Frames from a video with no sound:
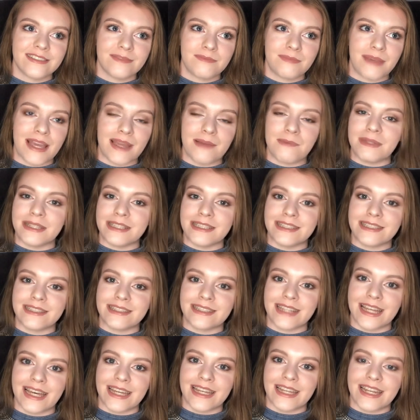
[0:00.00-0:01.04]
payments
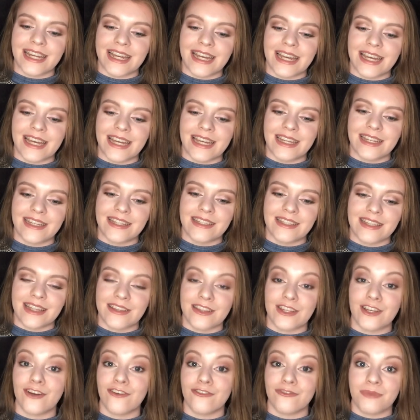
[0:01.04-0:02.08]
that
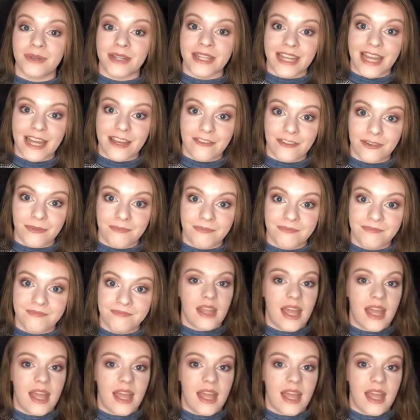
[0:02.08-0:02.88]
the government gave him.